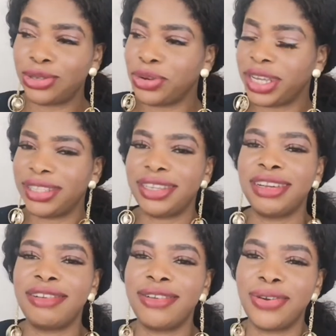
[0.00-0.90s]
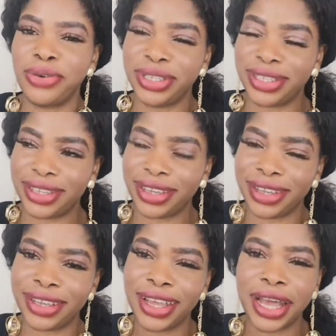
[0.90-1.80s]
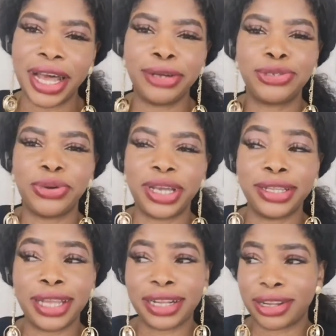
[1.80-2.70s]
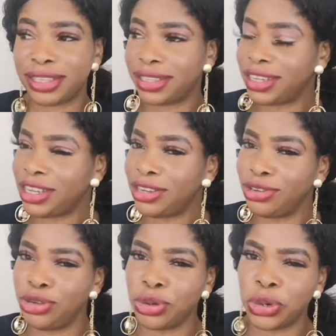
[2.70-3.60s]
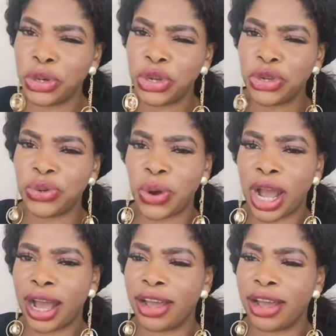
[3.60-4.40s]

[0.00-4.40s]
to get a glowy skin, how to get that skin, you know, you